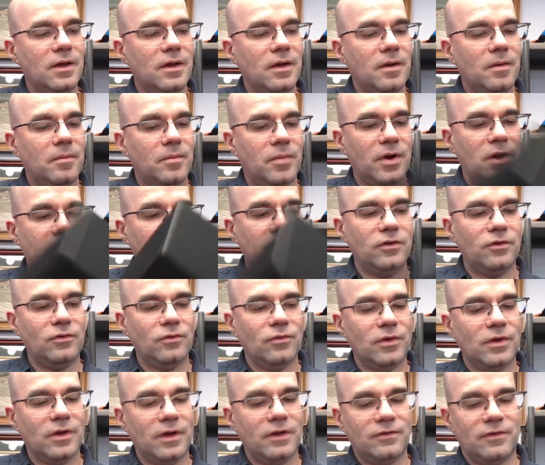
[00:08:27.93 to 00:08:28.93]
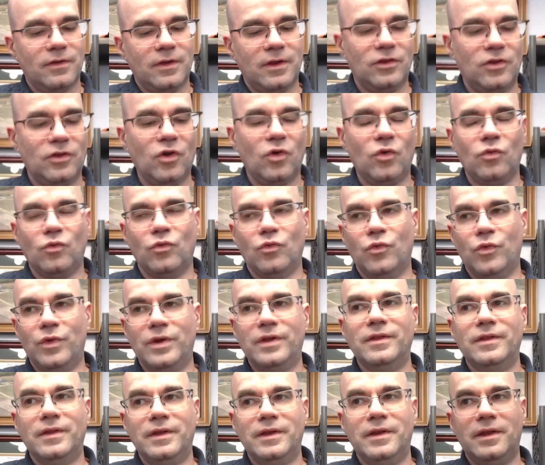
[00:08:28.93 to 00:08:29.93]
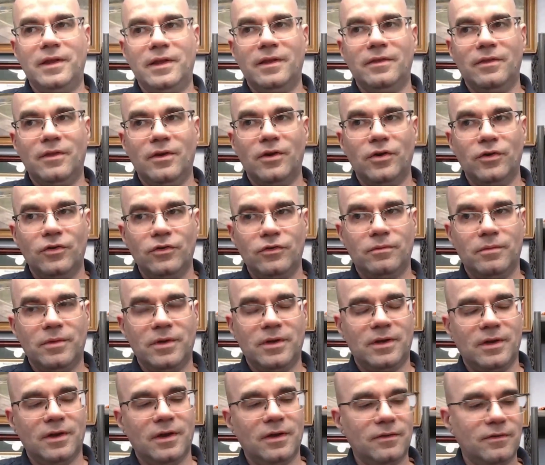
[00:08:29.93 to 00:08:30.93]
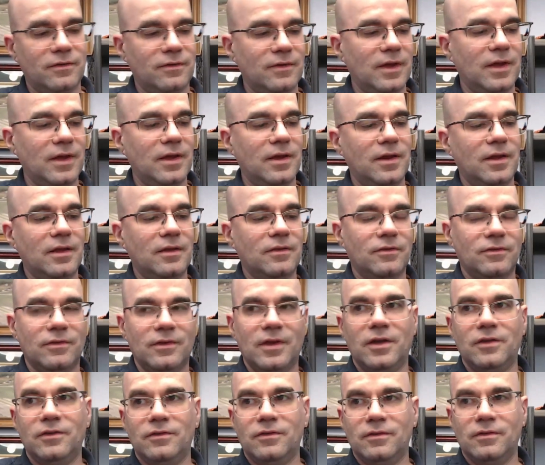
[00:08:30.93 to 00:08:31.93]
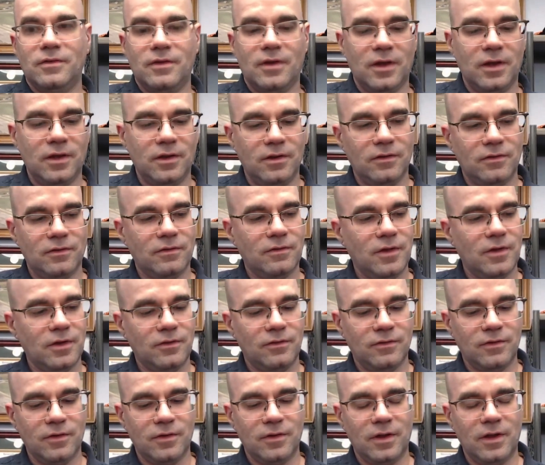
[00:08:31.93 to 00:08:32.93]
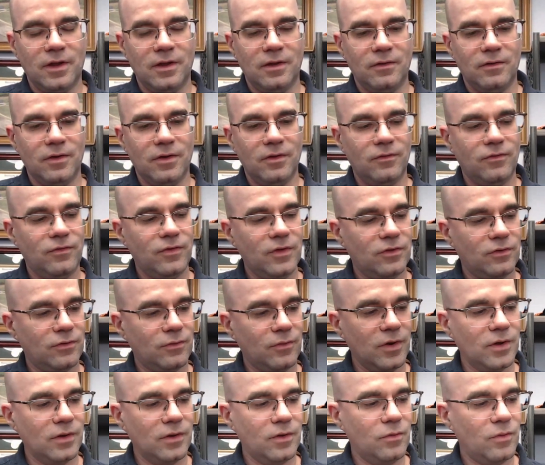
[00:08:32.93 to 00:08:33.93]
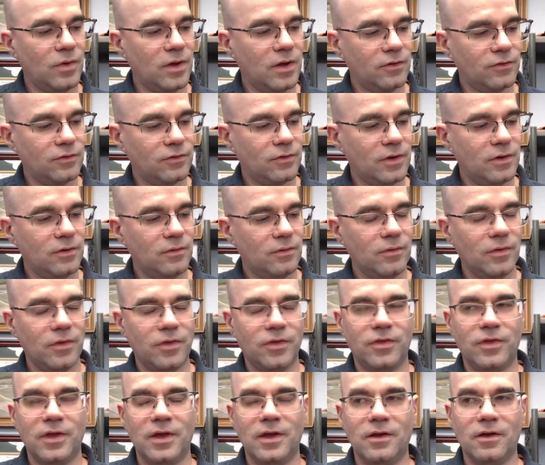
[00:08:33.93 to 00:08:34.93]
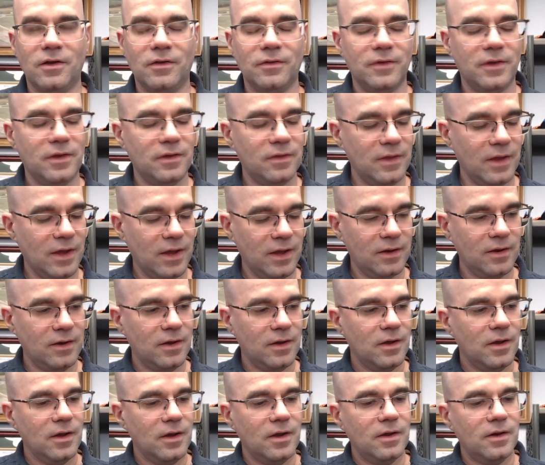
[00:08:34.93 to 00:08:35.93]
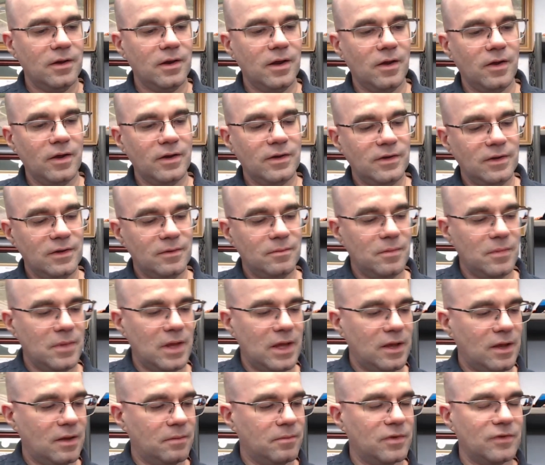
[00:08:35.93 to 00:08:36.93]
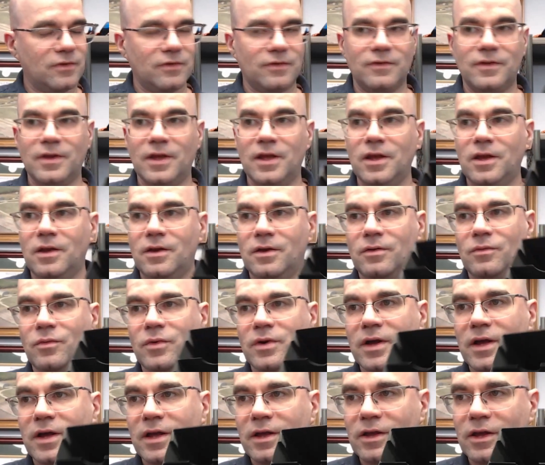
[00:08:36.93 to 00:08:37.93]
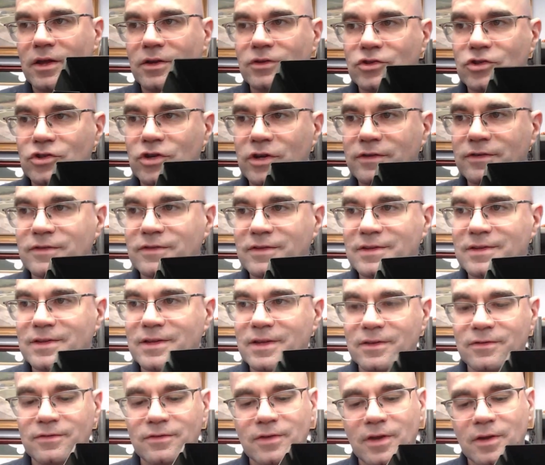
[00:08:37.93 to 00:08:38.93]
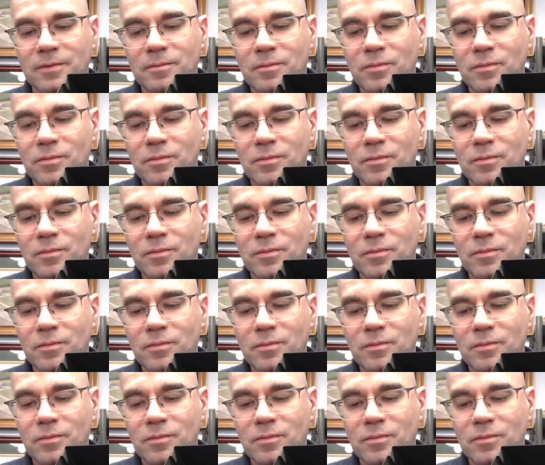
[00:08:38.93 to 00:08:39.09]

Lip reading: but I do realize I don't really need those because it is nice and tight. It's nice and it fits really well, so I don't think I'll need that. Now I did make a mistake when I adjusted this. I